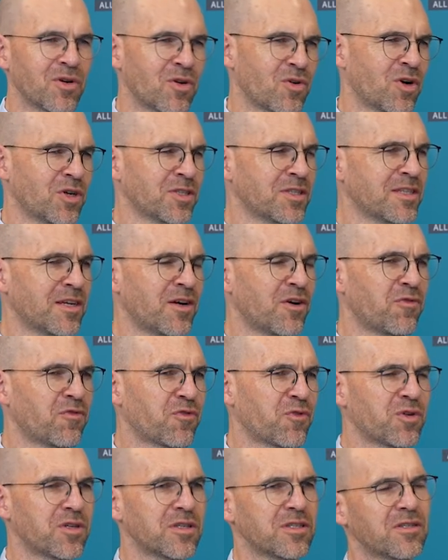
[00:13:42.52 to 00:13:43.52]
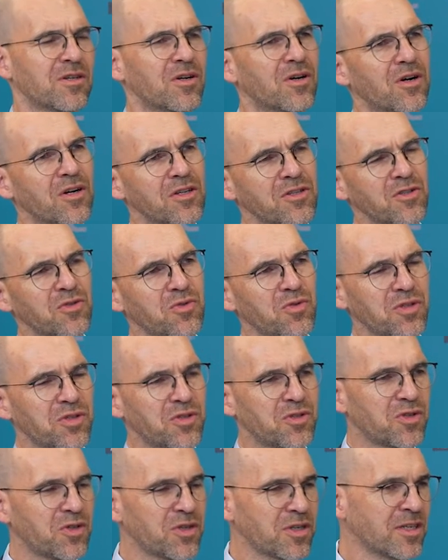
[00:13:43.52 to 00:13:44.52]
Costs are, of course, also to a
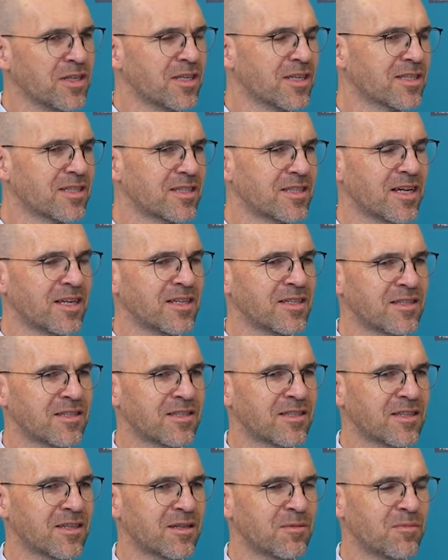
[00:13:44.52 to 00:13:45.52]
certain extent